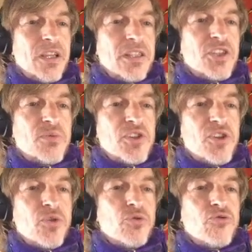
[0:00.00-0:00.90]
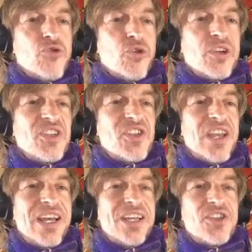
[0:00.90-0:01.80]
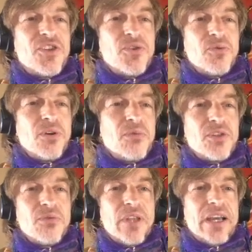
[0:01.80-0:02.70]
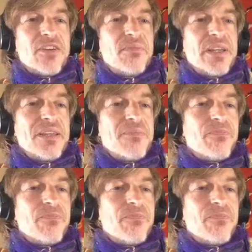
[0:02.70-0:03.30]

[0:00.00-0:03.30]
This one's called Roy's Air 2. I wonder what that could be.